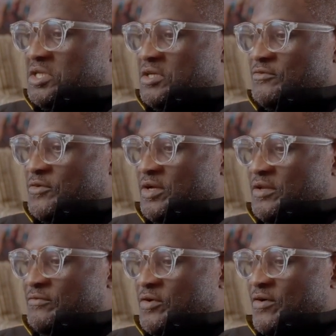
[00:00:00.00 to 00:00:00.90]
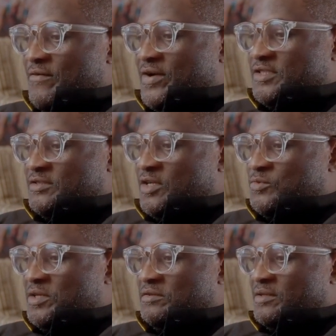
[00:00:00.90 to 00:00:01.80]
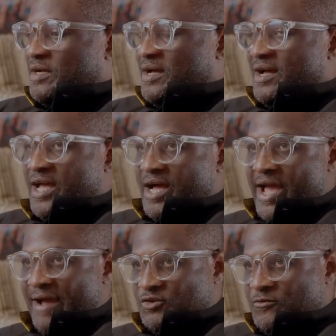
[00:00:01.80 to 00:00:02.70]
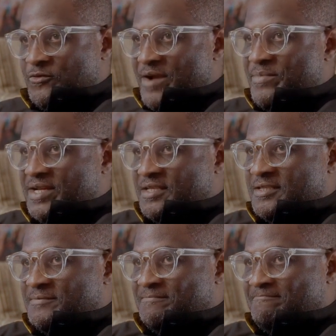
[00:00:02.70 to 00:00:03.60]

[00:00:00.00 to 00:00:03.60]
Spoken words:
the photograph I start with, I have to fragment it.